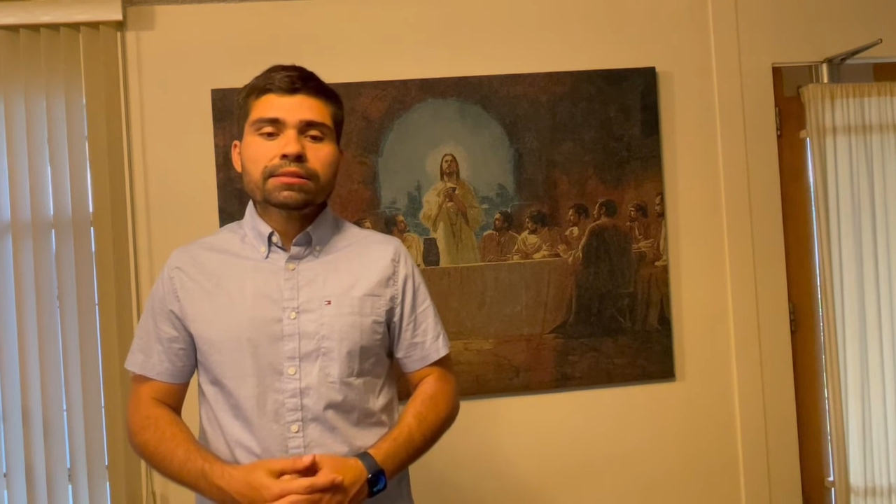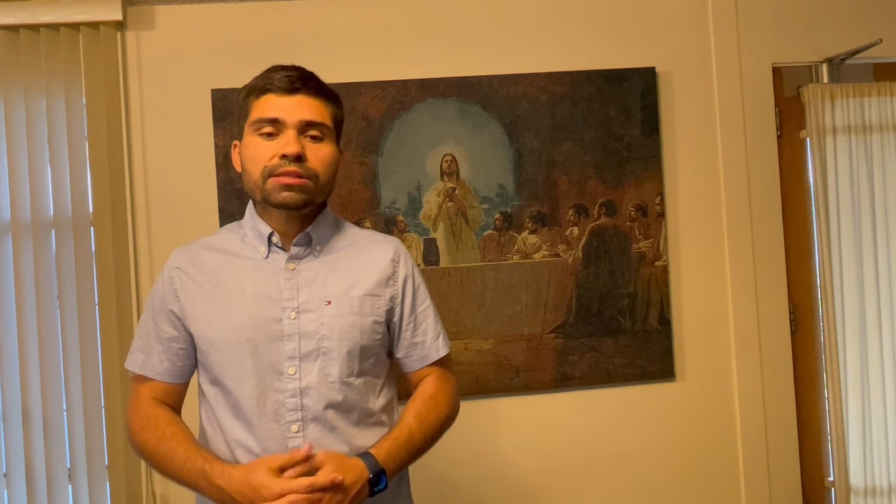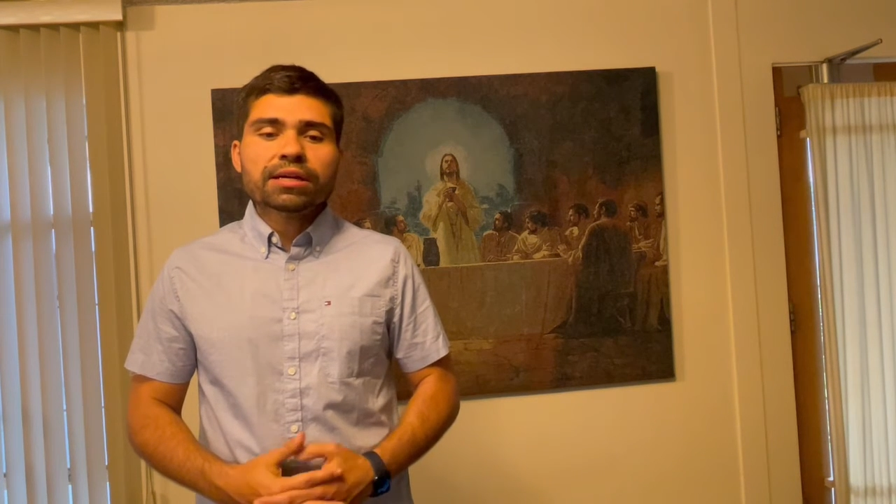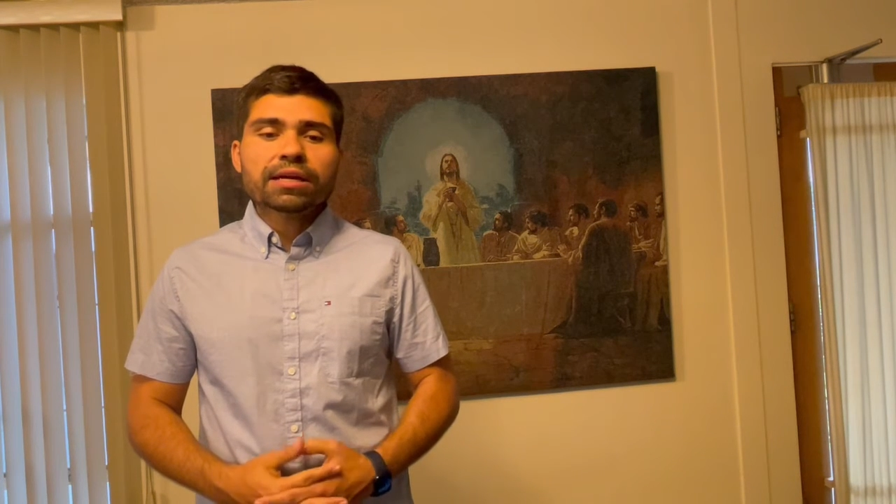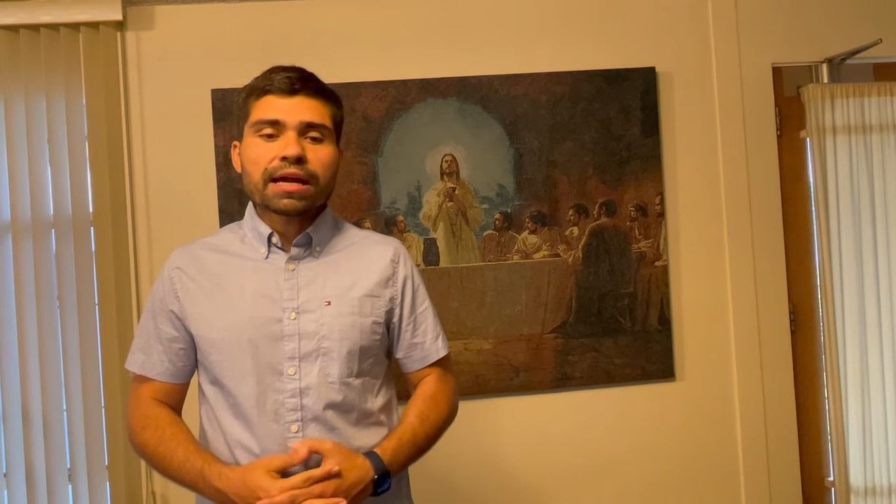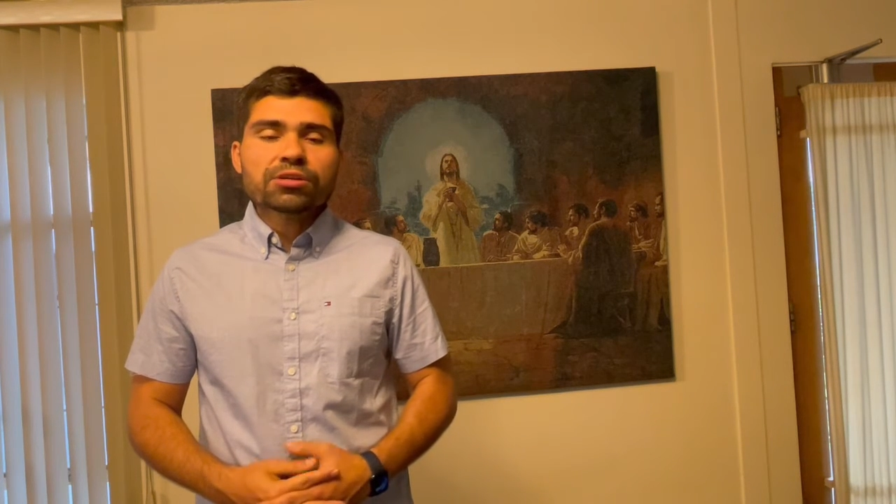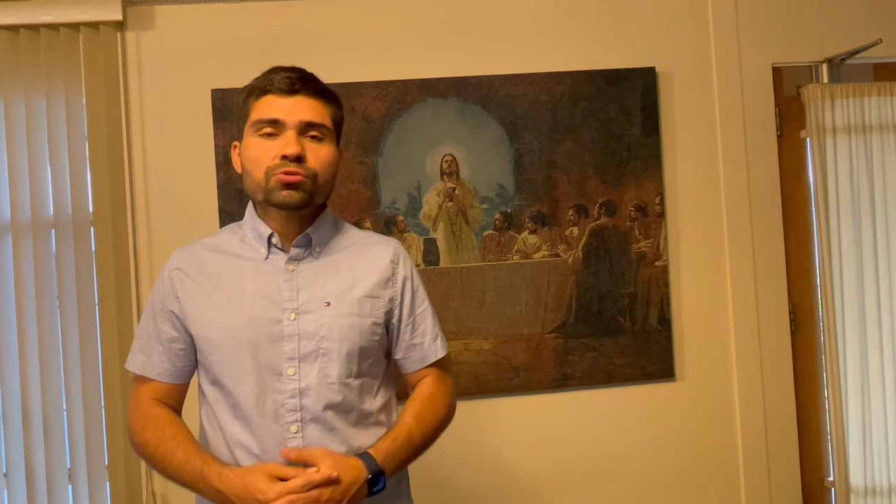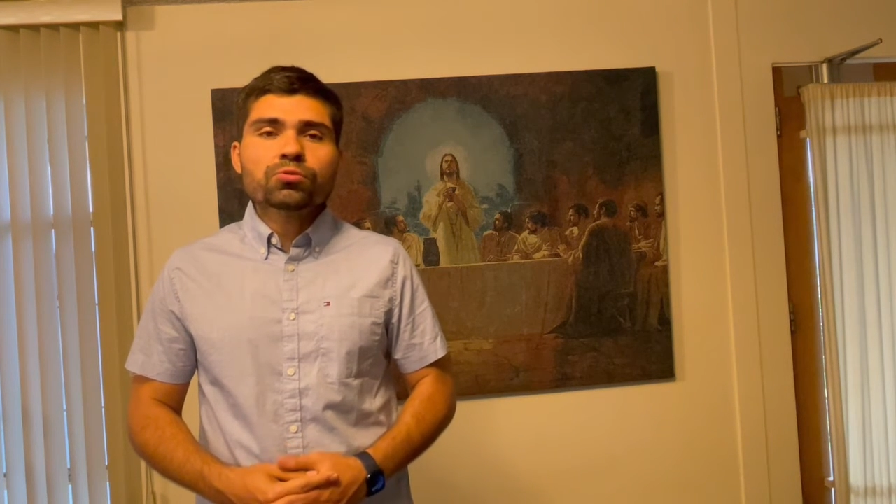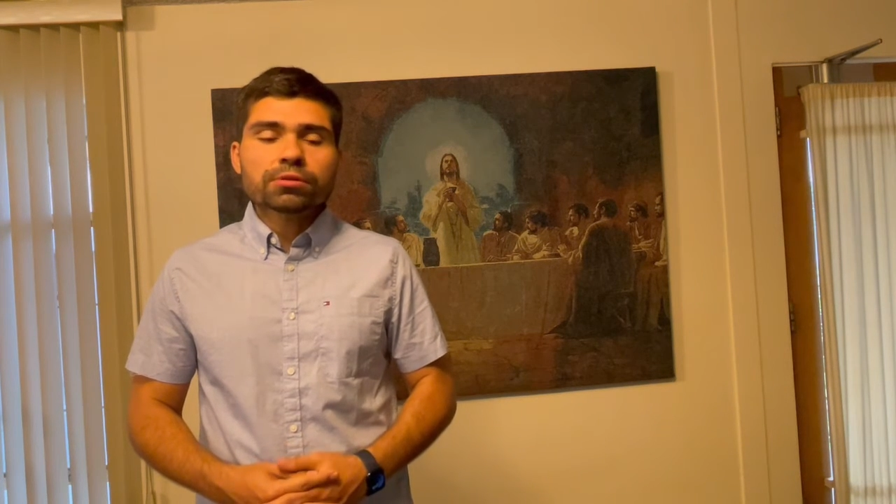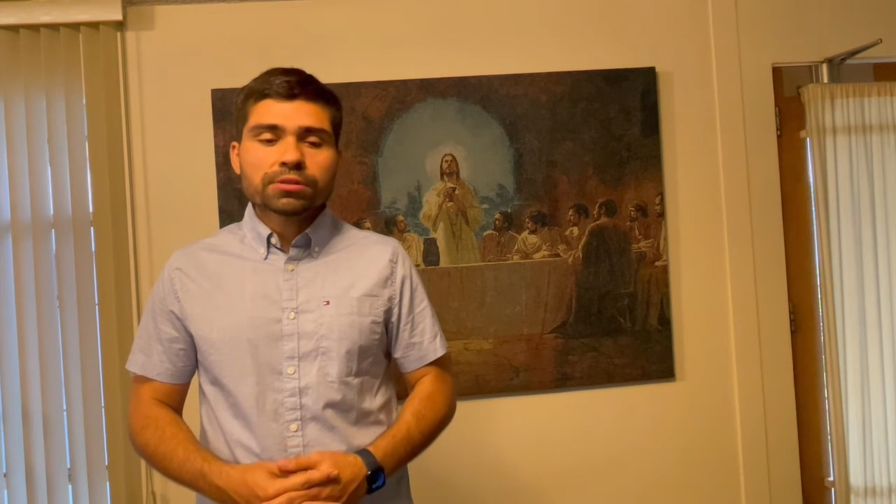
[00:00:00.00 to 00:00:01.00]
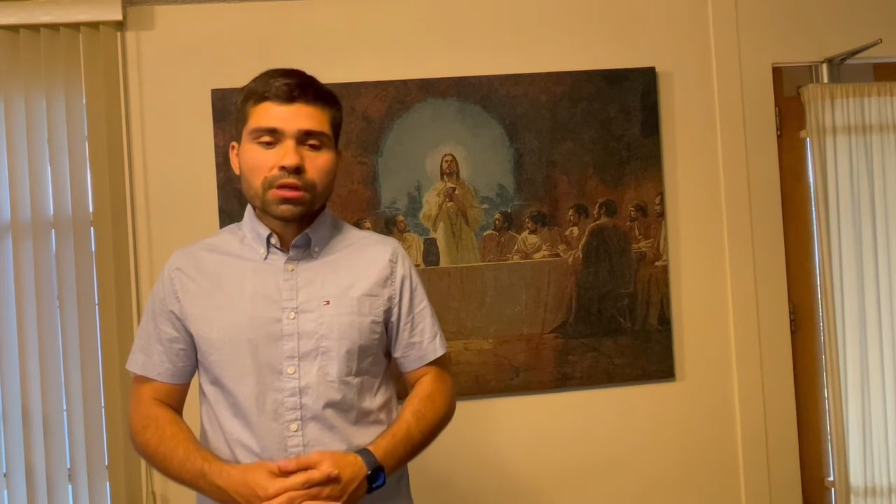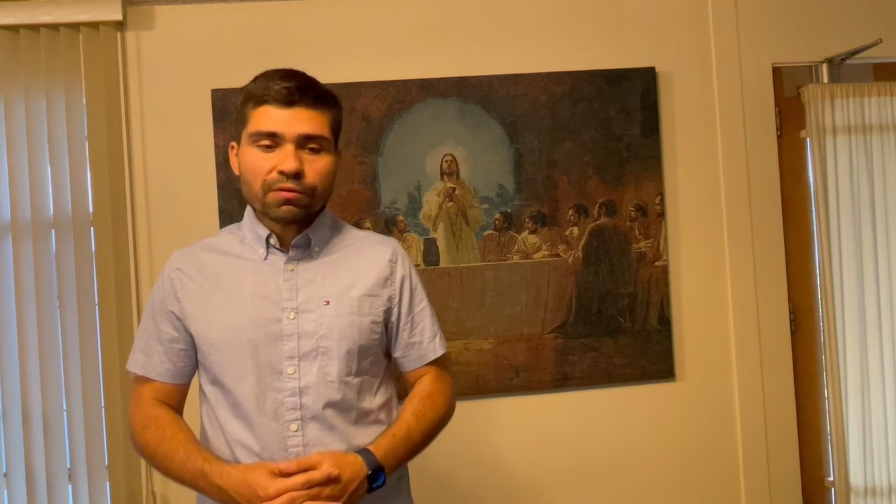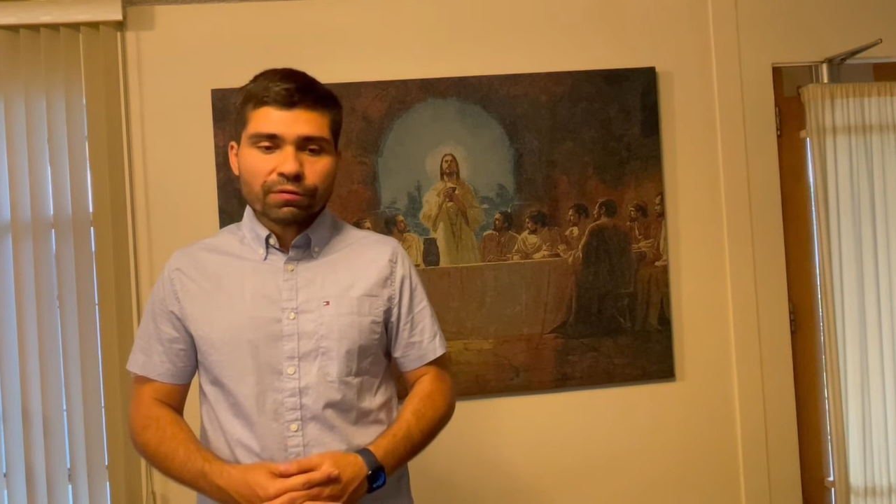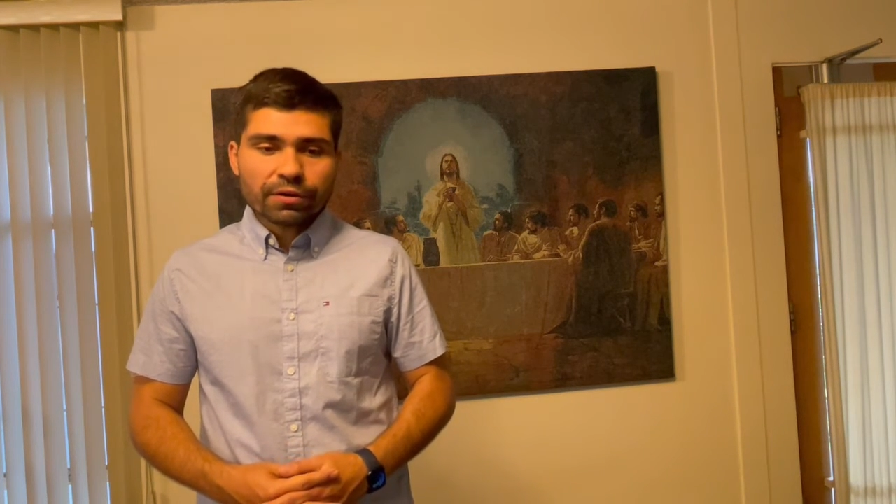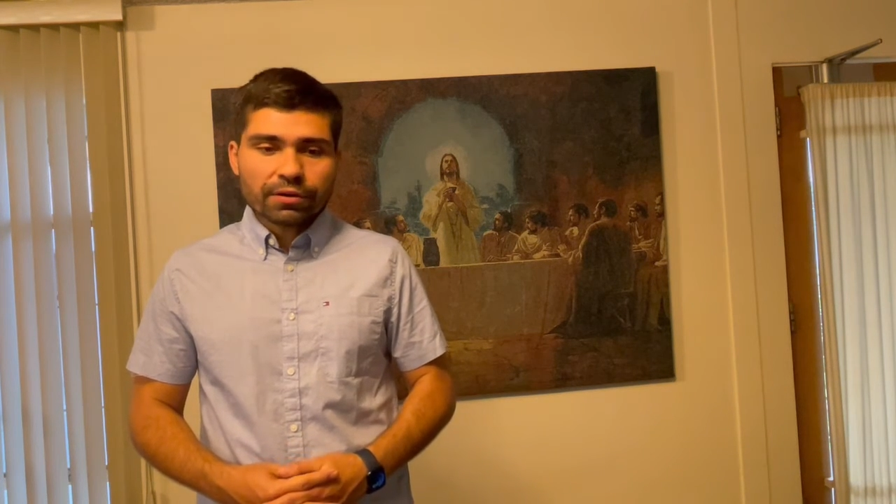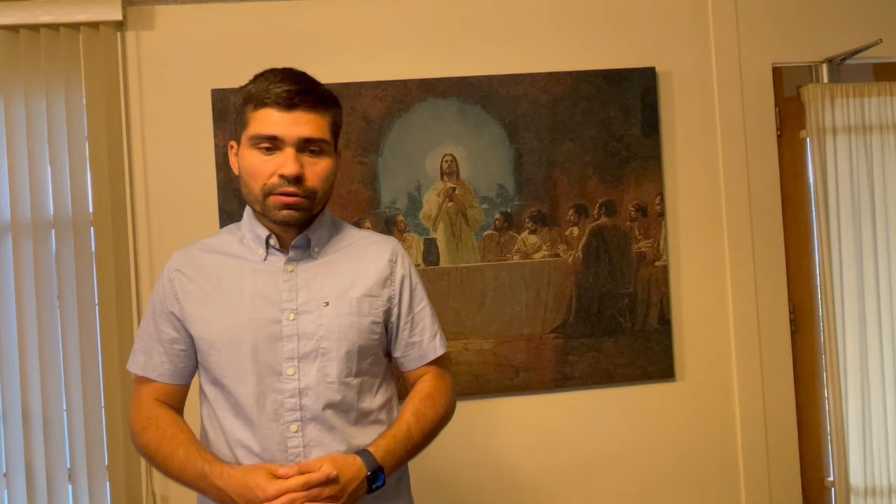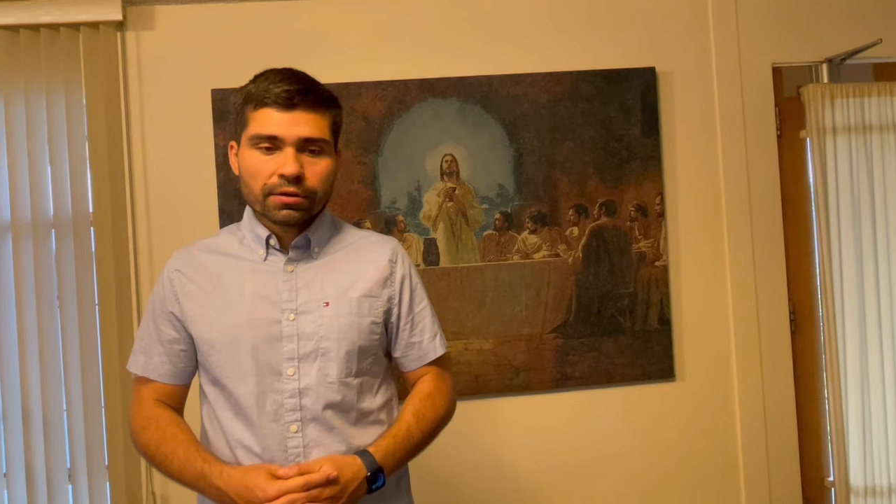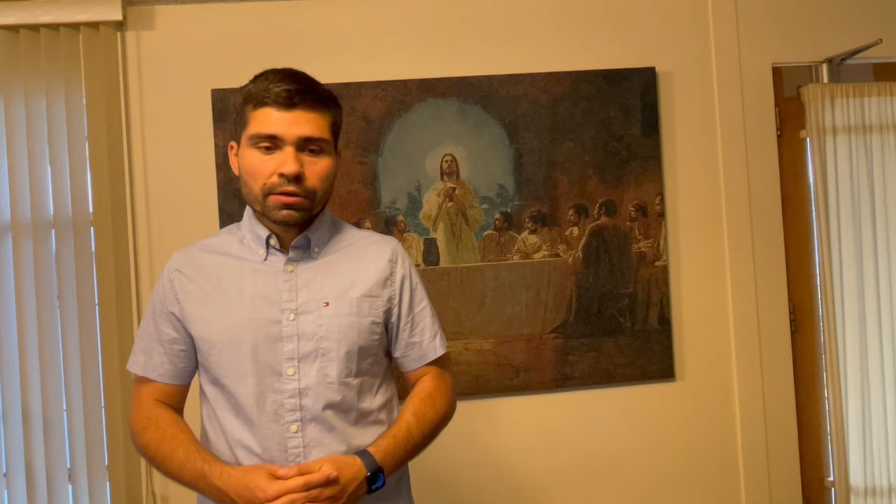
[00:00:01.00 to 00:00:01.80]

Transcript: the Christ will suffer